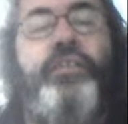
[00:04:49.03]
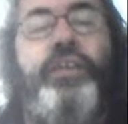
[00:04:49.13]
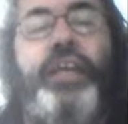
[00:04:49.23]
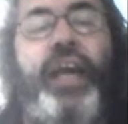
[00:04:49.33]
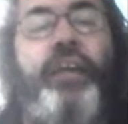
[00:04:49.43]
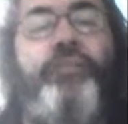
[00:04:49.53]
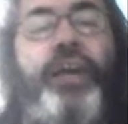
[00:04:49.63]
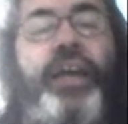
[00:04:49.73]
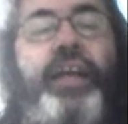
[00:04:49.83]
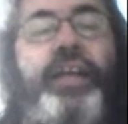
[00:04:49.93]
The
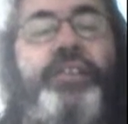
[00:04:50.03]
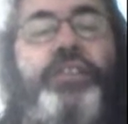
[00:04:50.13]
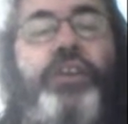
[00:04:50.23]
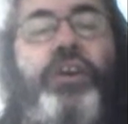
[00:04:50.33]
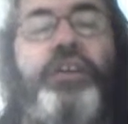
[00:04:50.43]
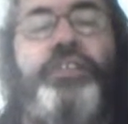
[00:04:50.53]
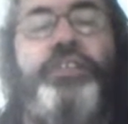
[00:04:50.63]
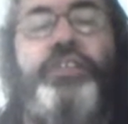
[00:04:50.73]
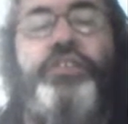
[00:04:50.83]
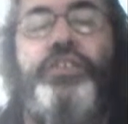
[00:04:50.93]
cafe has long
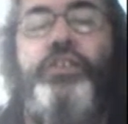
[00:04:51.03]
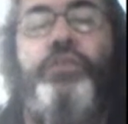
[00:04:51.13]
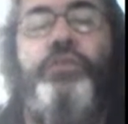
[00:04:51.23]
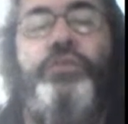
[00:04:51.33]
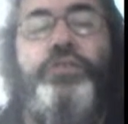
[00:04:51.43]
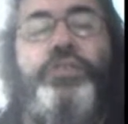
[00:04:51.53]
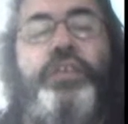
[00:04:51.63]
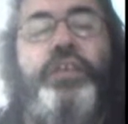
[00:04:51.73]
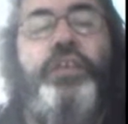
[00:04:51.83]
since closed,